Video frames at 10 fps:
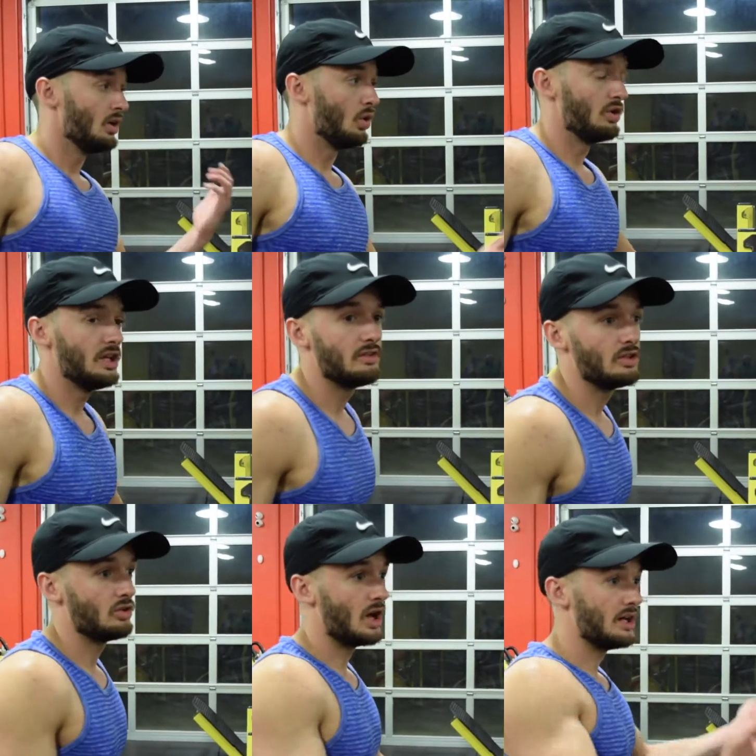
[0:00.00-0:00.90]
or even
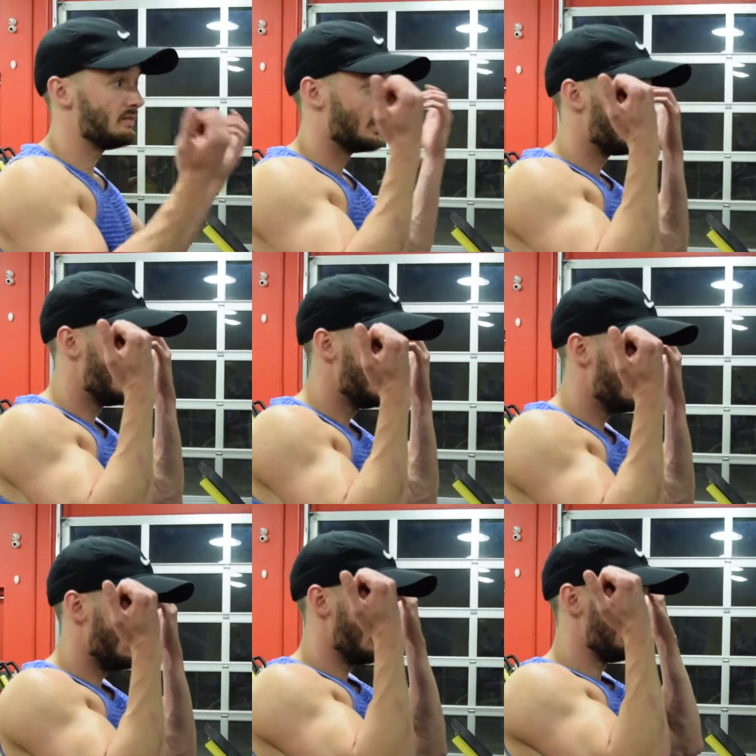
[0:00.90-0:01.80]
you're not even extending
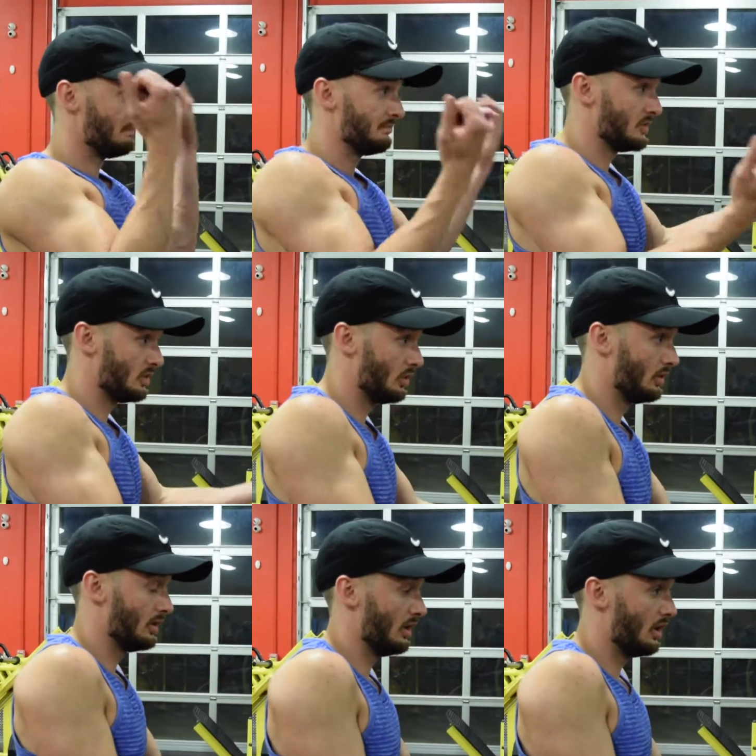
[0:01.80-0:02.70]
your
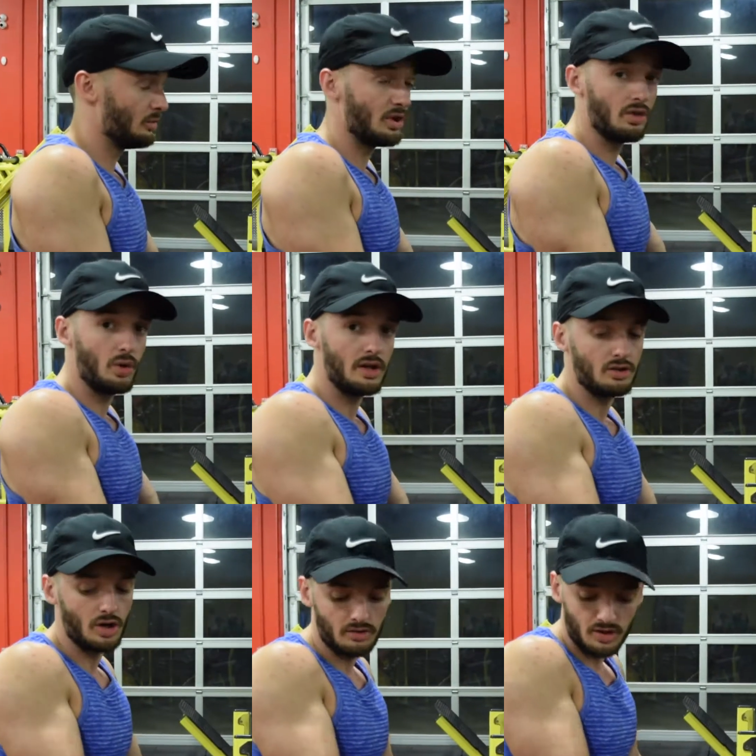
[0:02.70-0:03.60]
arms all the way,
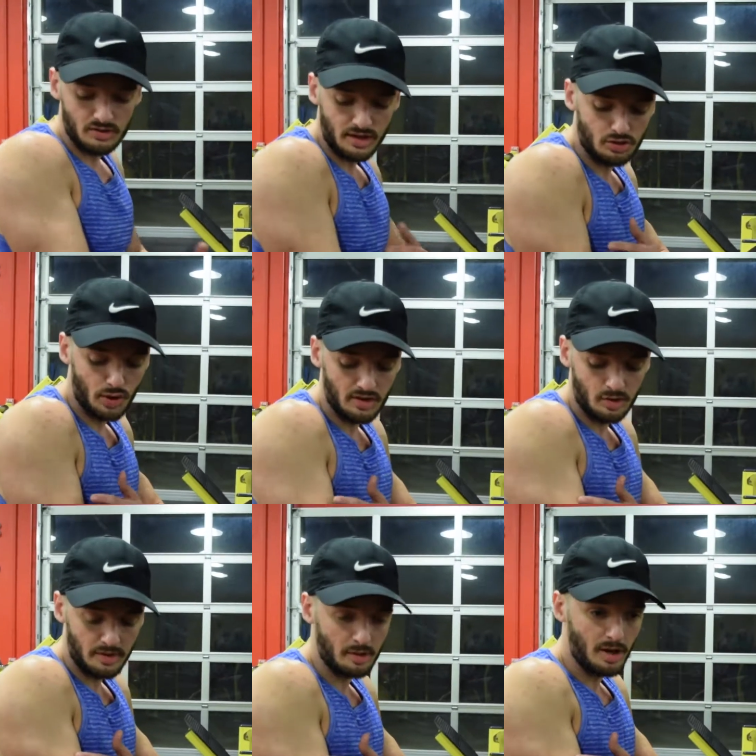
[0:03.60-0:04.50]
you're not flexing that
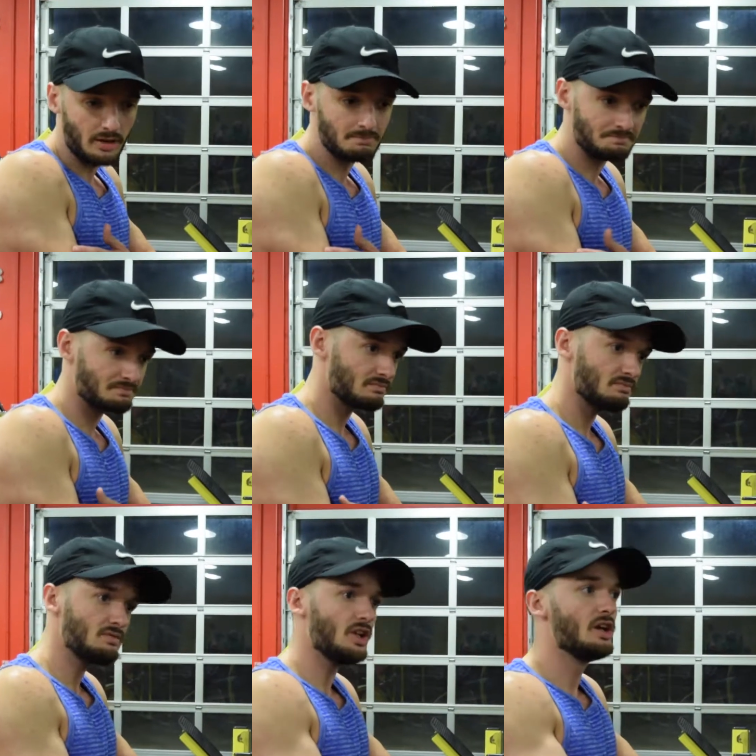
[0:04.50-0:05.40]
tricep at the bottom,
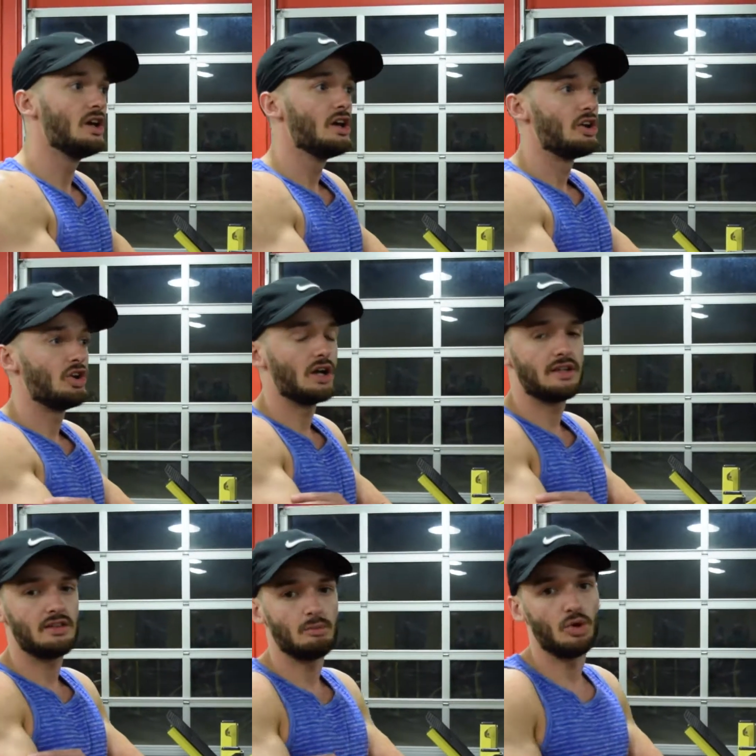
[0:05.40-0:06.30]
you're not
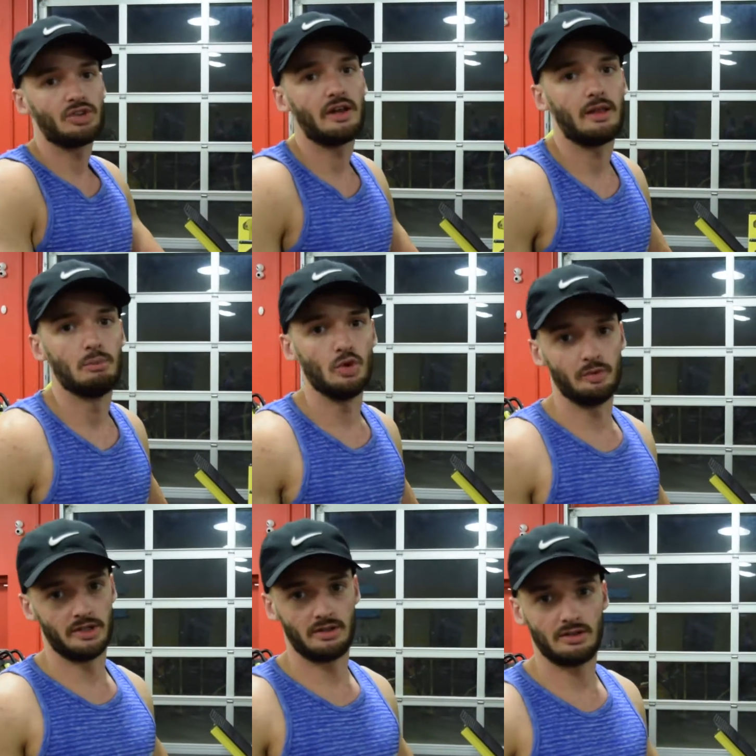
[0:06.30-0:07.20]
getting the most out of that
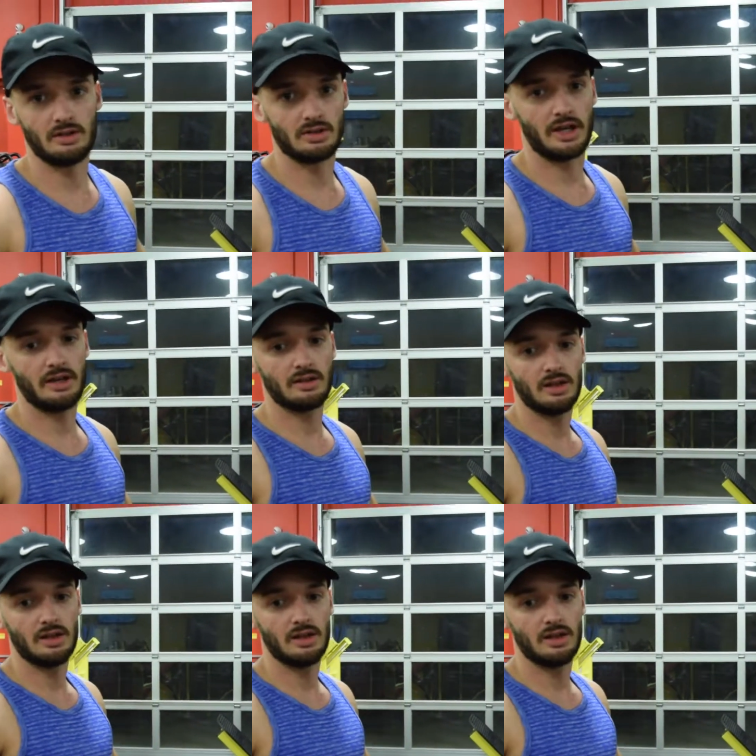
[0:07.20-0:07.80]
movement, okay?